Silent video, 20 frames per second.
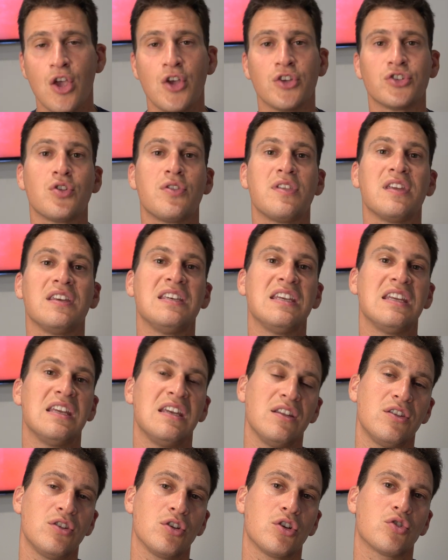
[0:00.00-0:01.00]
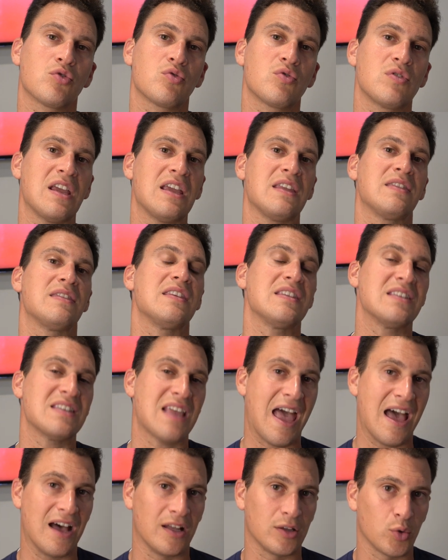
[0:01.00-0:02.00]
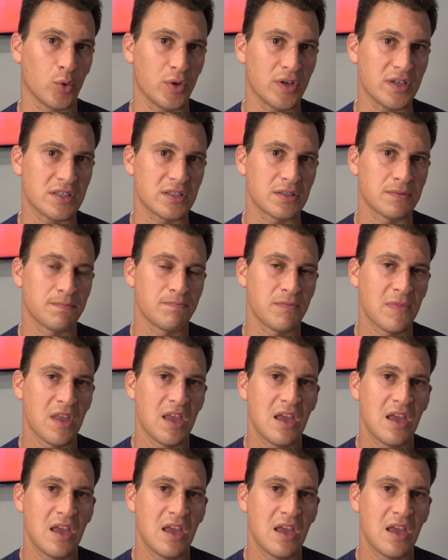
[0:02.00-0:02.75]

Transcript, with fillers: So they needed to create these alloys.